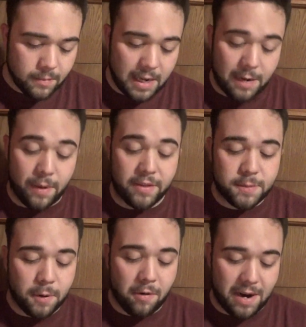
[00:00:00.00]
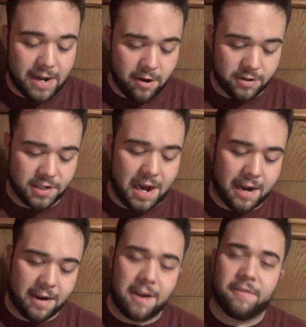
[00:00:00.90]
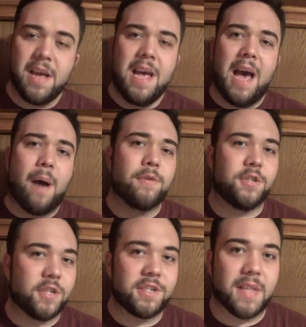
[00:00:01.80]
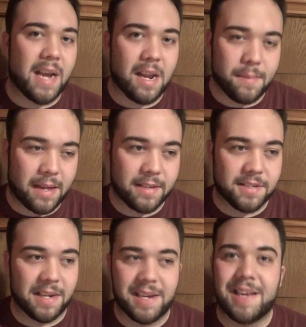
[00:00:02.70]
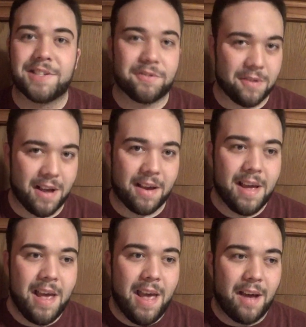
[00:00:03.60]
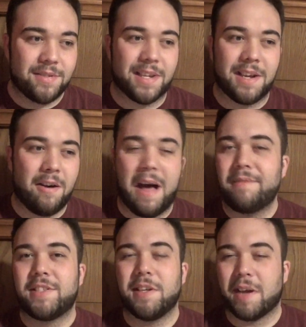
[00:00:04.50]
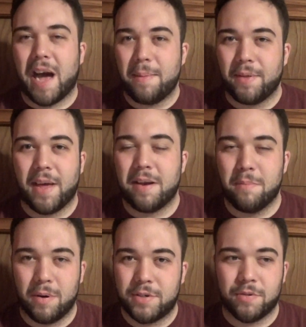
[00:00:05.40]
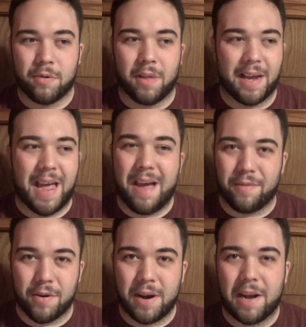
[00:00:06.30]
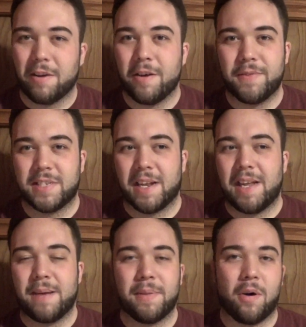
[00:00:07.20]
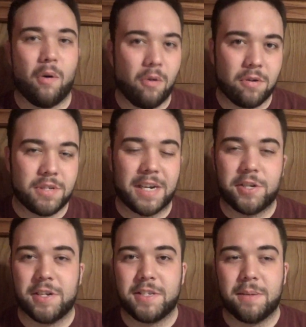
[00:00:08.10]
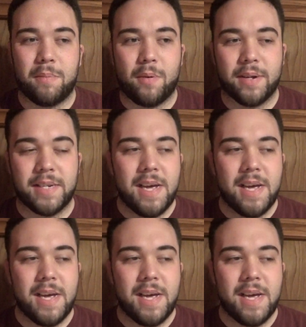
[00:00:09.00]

Anyway, this book right here is odd enough. I was just thinking about this like yesterday. I was like, I haven't seen a copy of that in a bookstore like ever, and I don't know if it's going to end up in the horror section at some point.